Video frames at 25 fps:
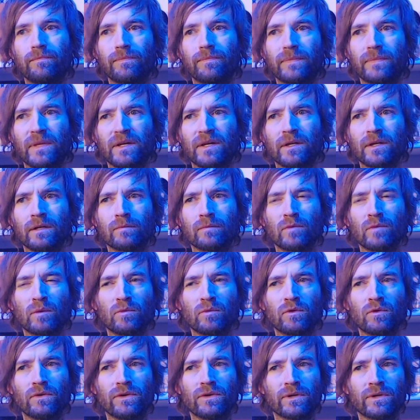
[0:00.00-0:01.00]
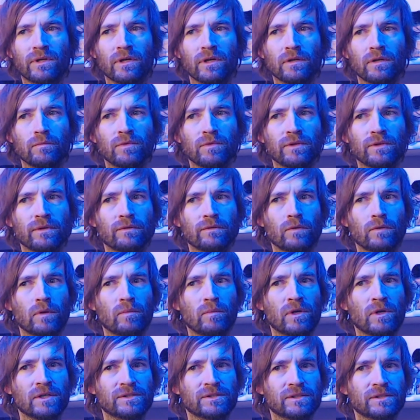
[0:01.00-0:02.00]
I can't remember what they're called, but they're
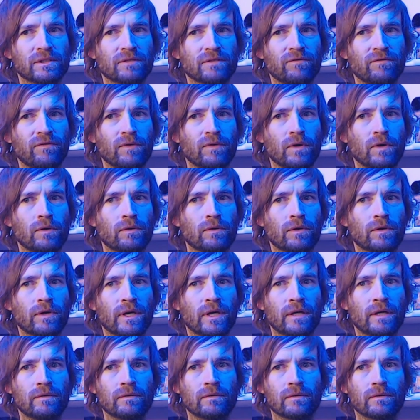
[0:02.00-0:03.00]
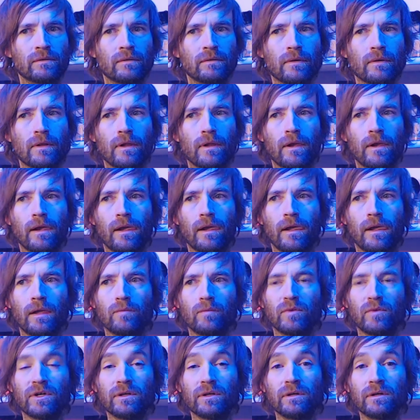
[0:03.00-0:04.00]
robots that float around.
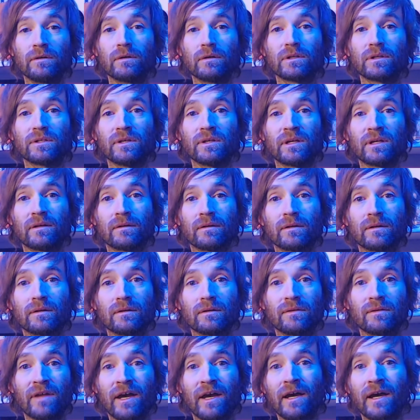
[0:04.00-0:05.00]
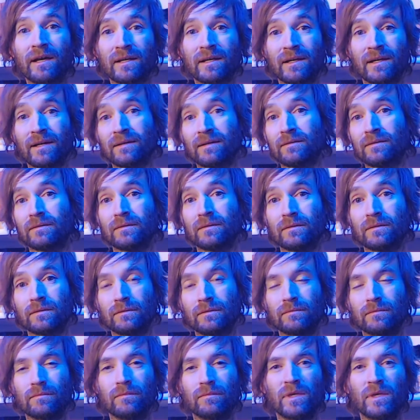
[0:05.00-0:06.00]
But it looked like that kind of,
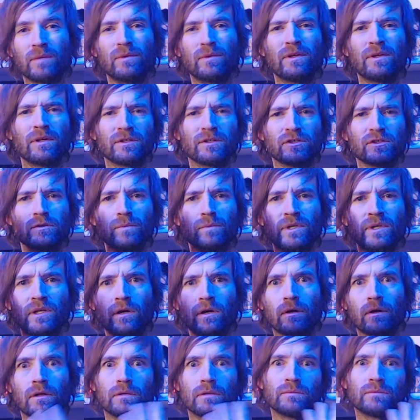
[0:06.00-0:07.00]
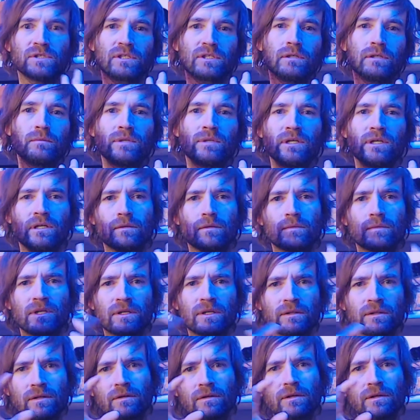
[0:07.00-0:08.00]
maybe not so many arms coming out, but
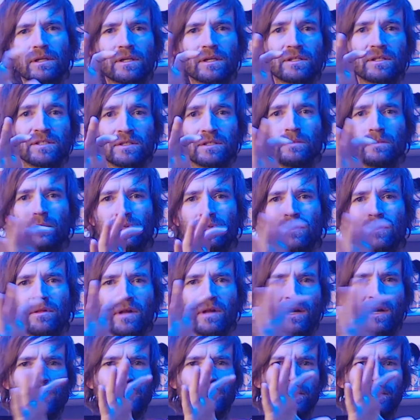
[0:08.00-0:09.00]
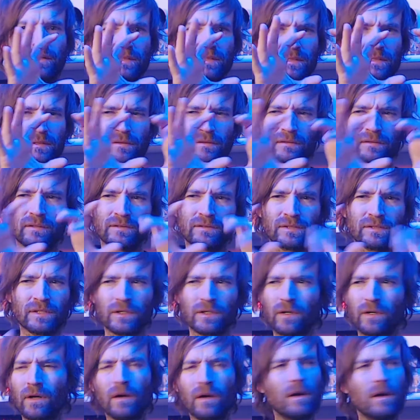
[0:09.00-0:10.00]
it looked similar to that, and I was
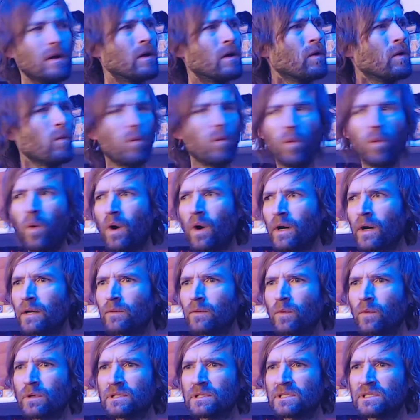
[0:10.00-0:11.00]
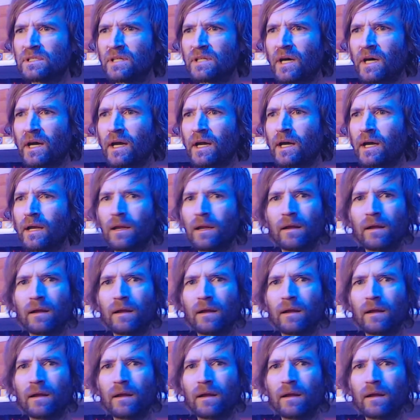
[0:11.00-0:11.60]
like, what was that?